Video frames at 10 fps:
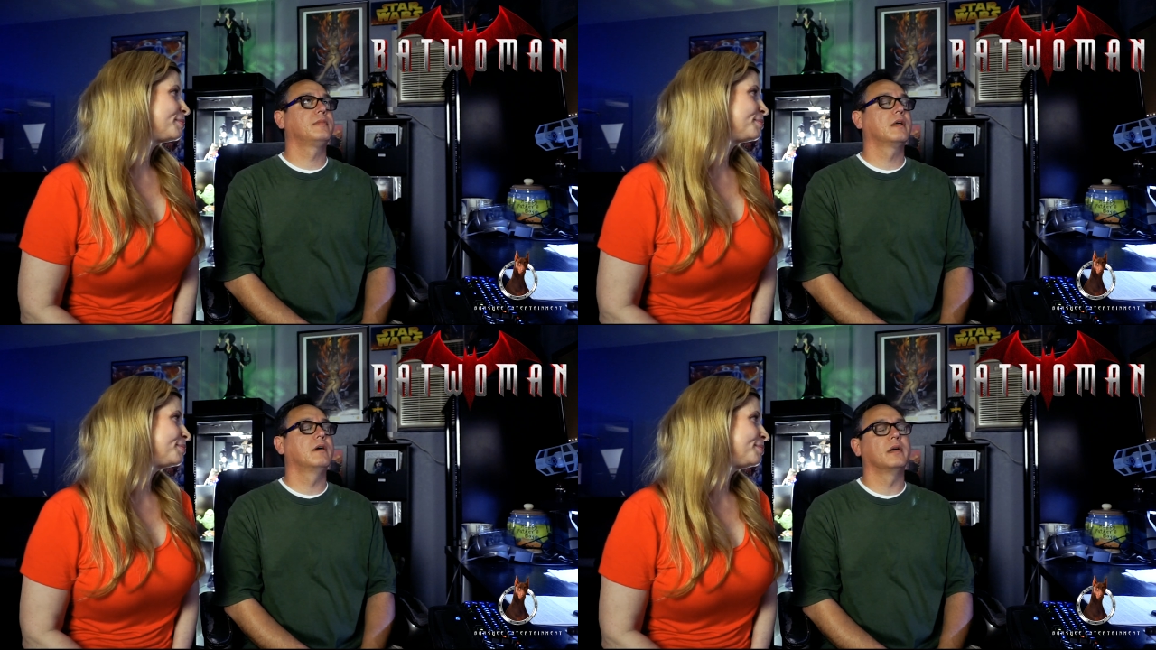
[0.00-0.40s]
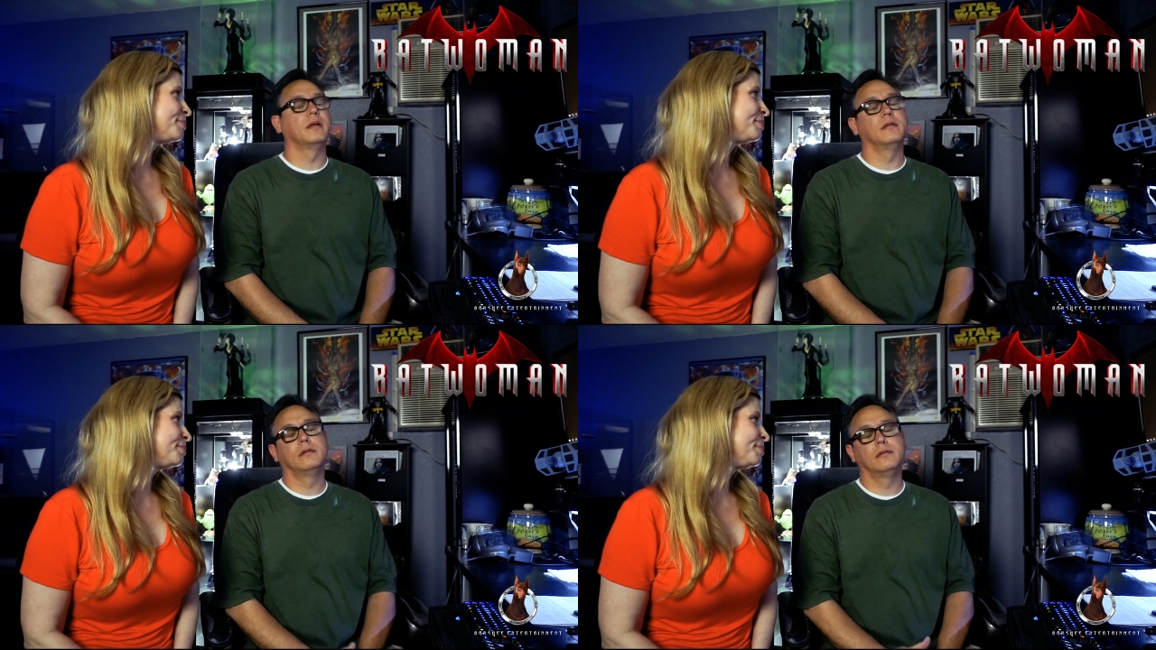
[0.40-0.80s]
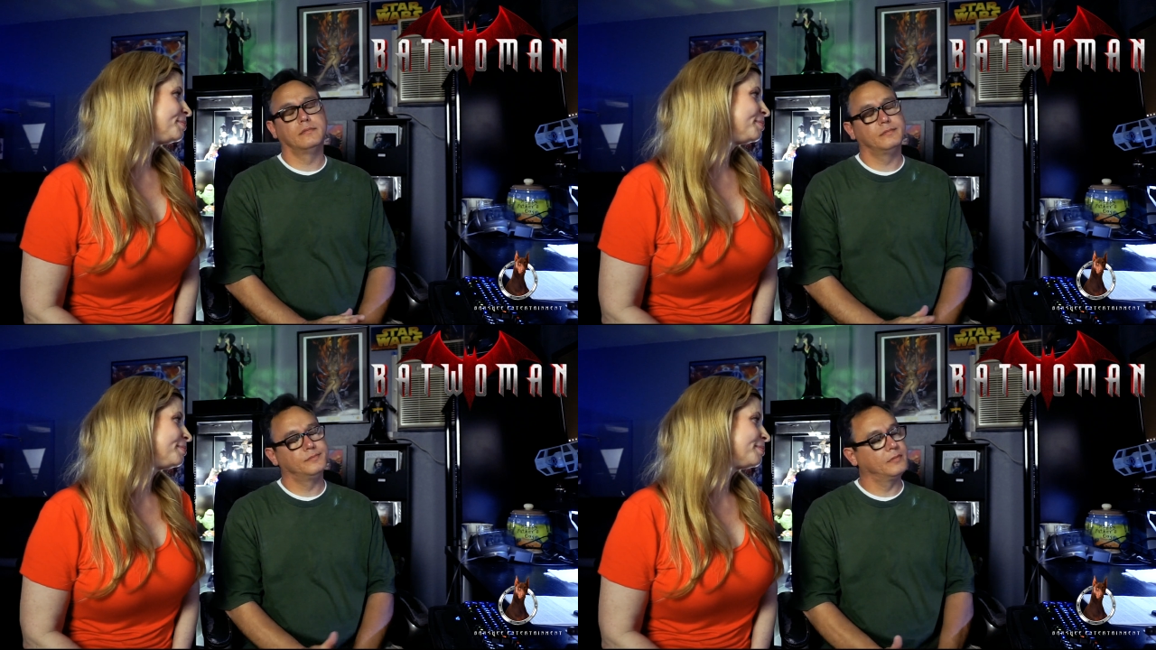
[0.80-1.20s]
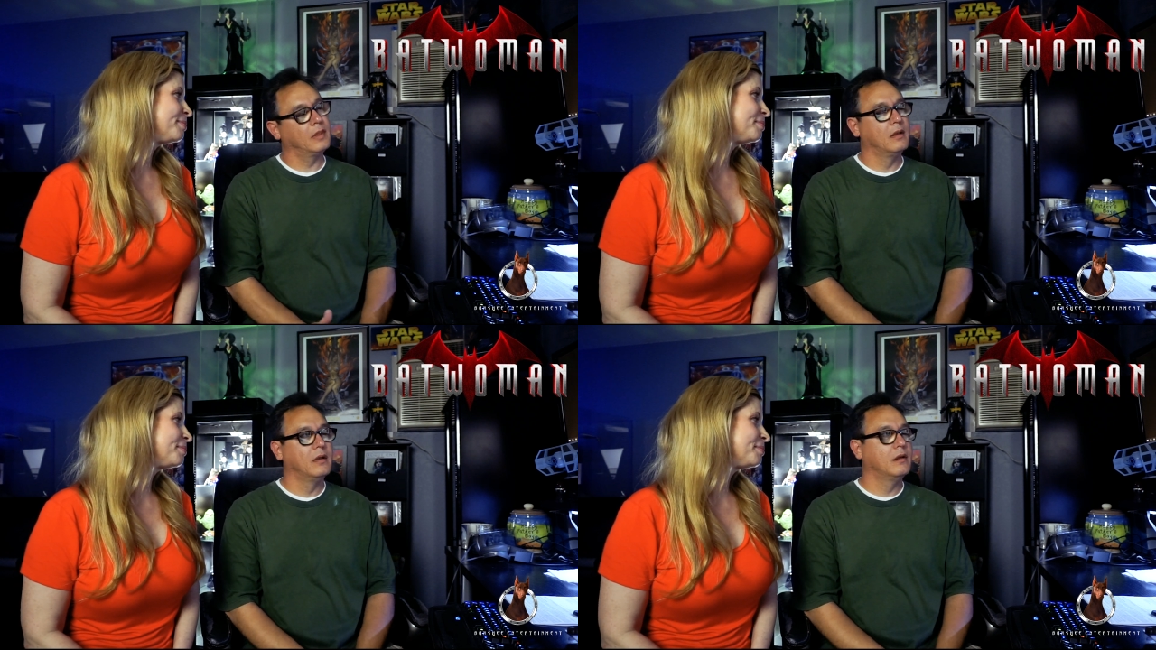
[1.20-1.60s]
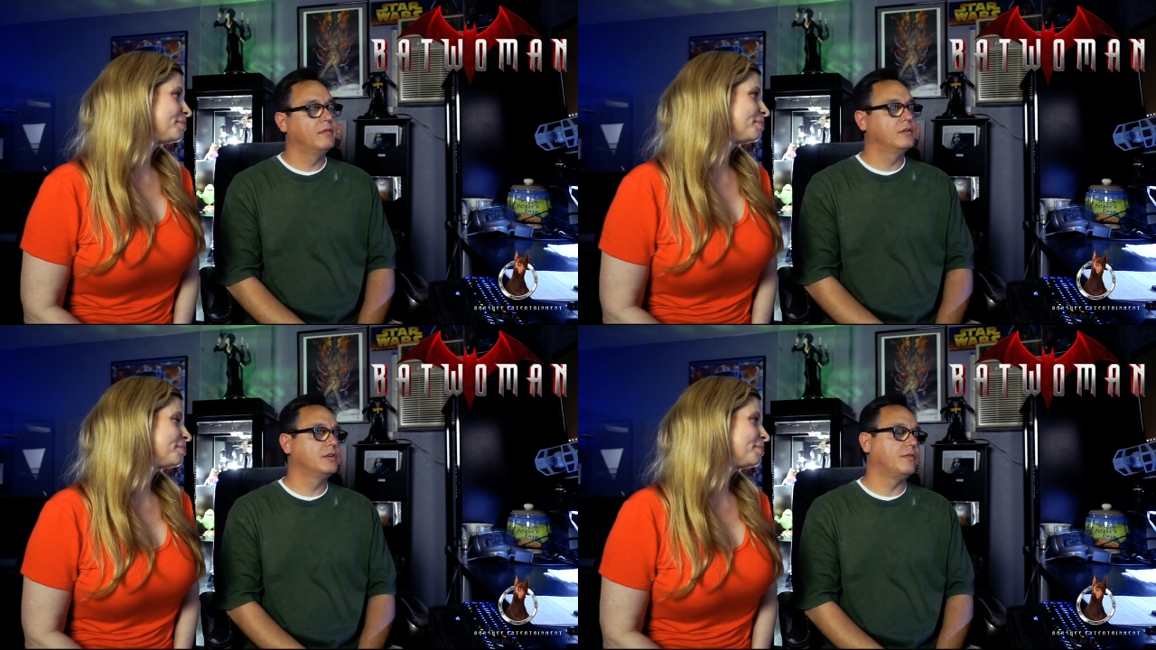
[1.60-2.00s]
Speaker 1: Okay.
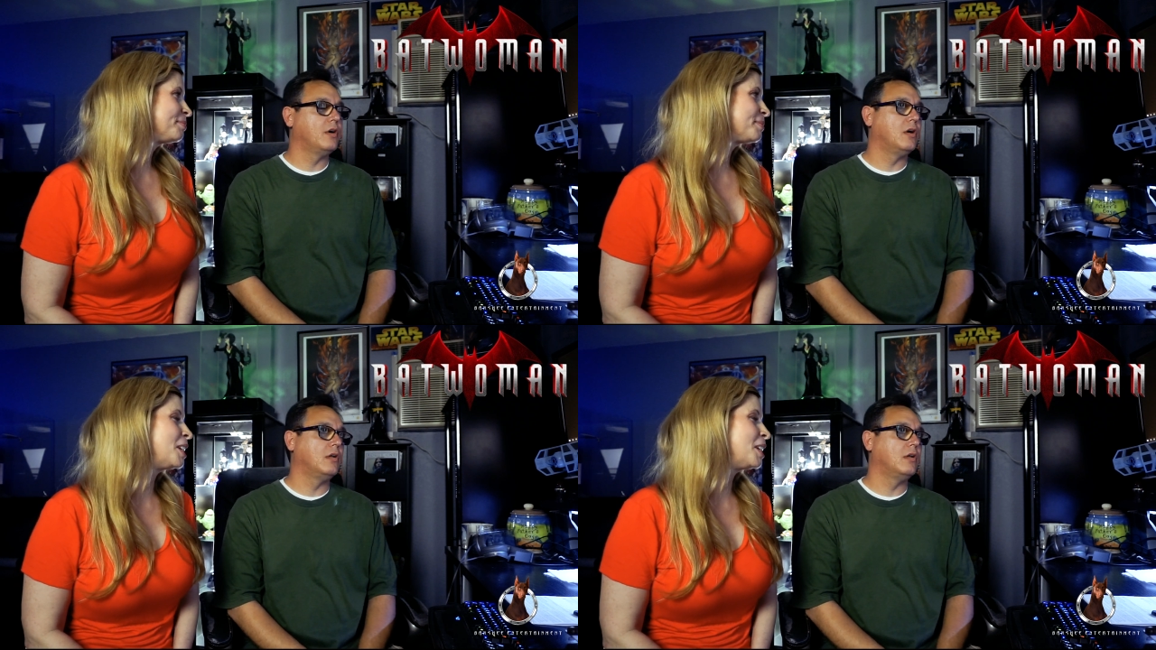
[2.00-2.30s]
First of all,